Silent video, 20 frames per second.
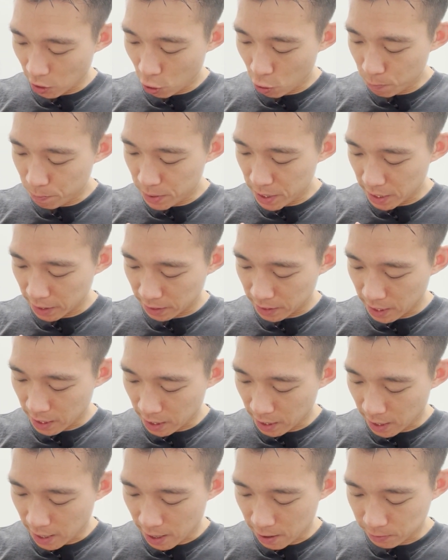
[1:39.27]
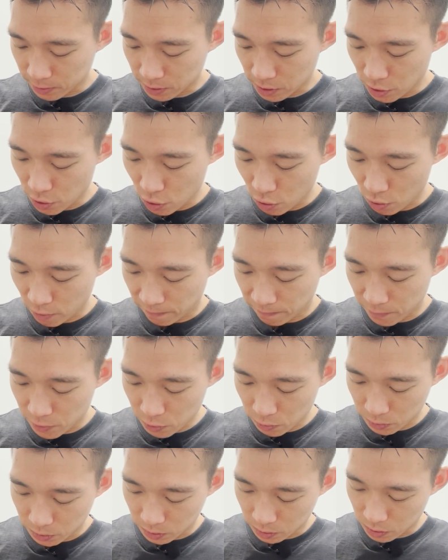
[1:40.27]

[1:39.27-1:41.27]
opening that allows the nerve roots